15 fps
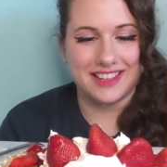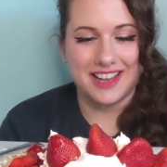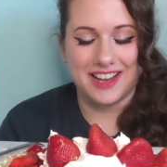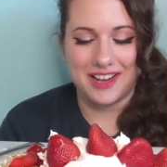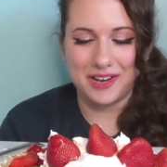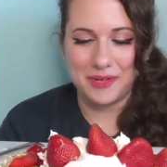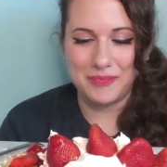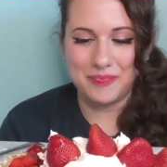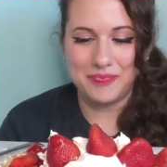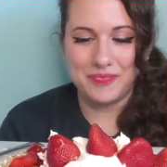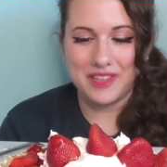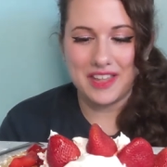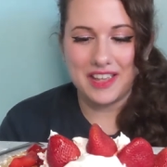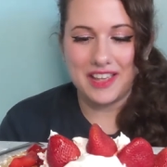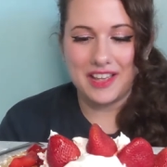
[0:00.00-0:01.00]
Um,
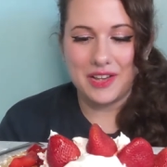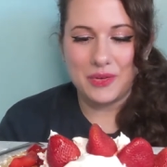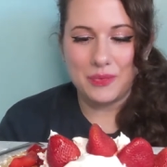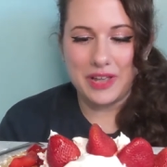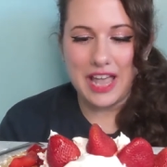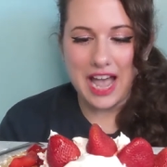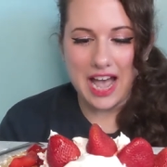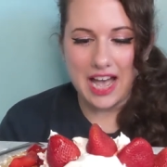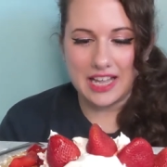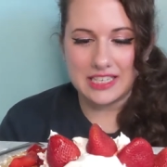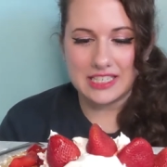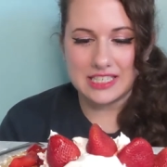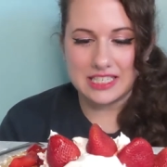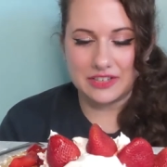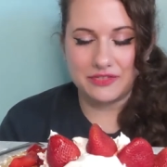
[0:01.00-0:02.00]
we
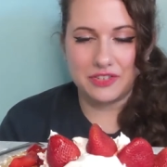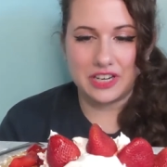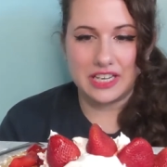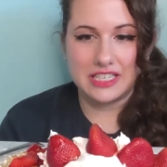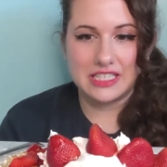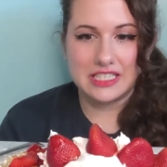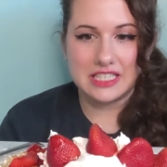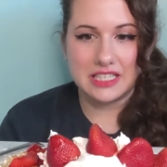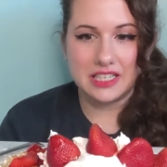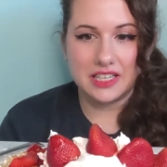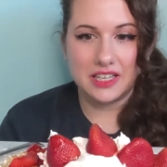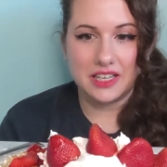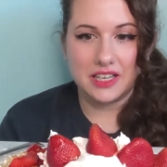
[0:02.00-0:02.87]
had different